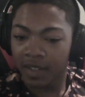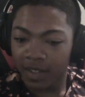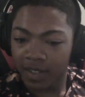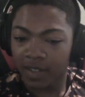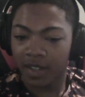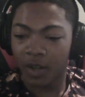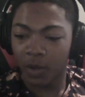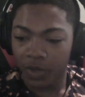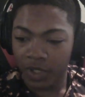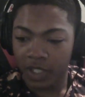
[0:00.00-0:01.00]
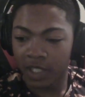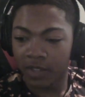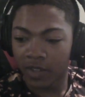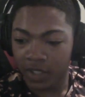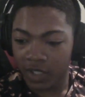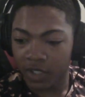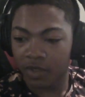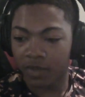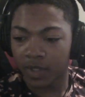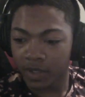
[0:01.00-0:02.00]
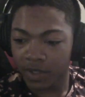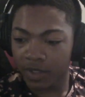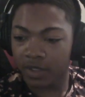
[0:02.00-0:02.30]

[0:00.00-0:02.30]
I don't think he's giving us another verse.